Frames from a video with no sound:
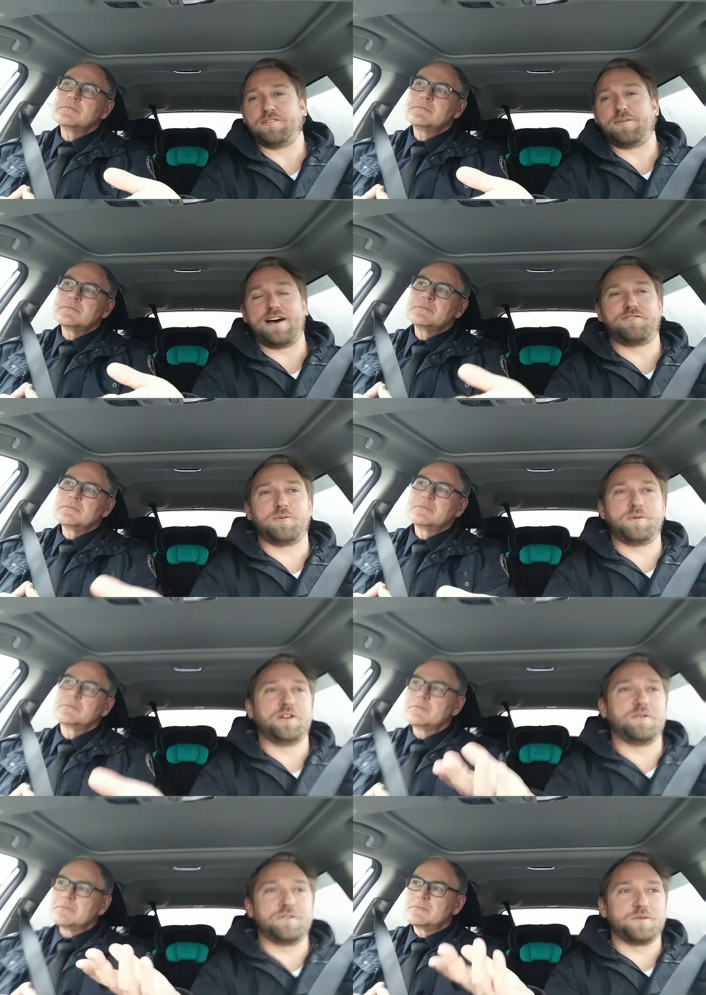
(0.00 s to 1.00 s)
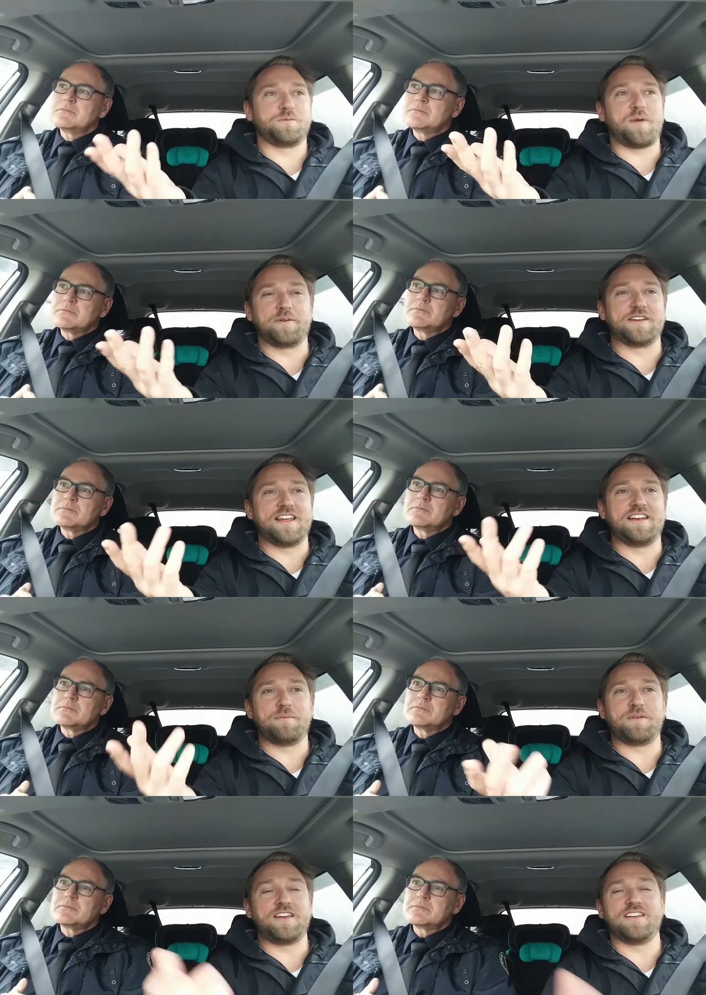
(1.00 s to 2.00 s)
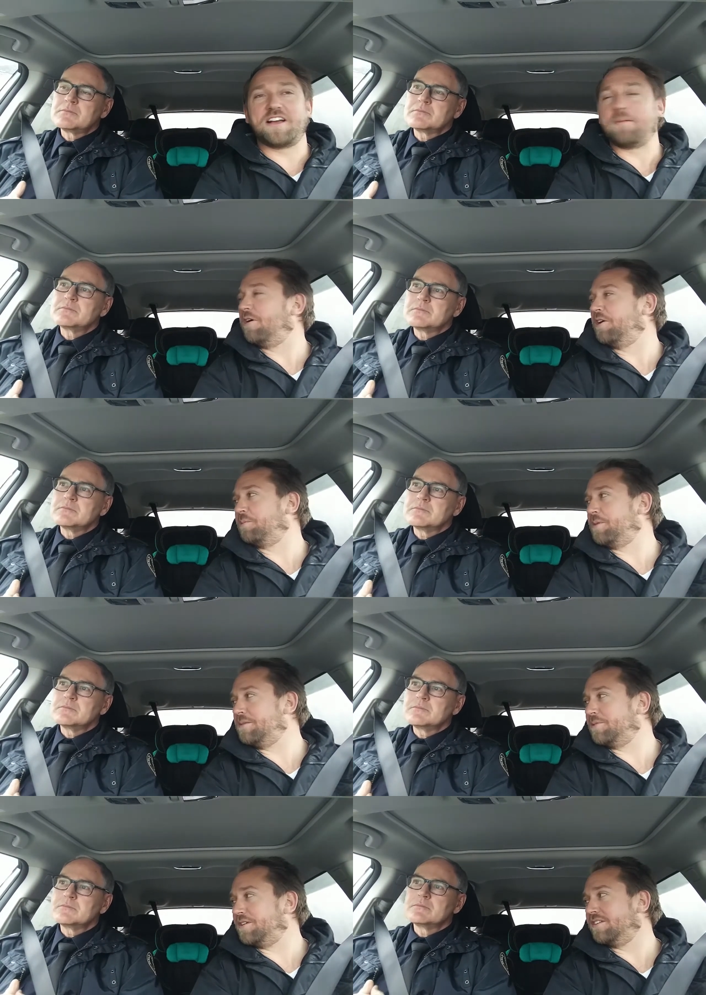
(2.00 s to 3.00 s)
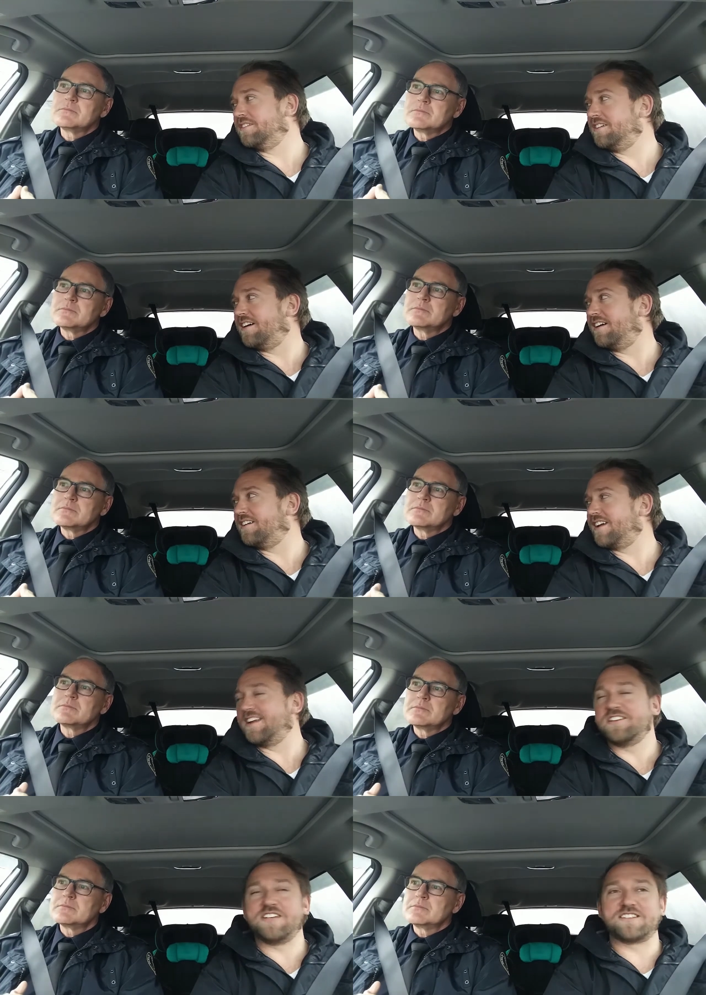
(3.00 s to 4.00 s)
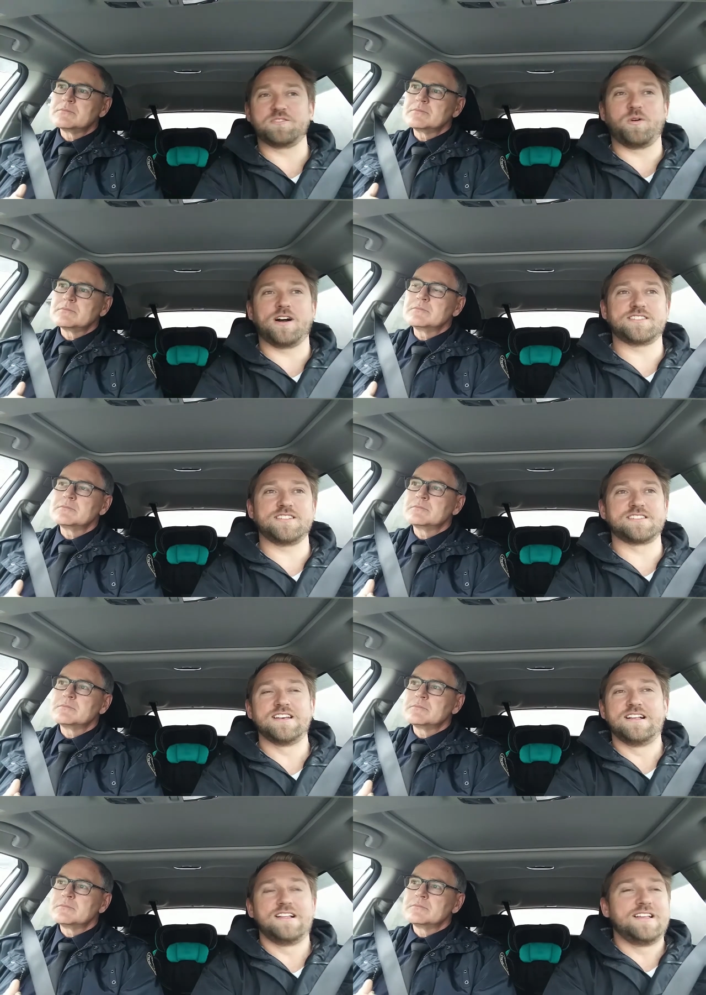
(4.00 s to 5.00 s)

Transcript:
Speaker 1: bit of a platform. You know, there's probably going to end up being a couple hundred people uh, getting a chance to watch this.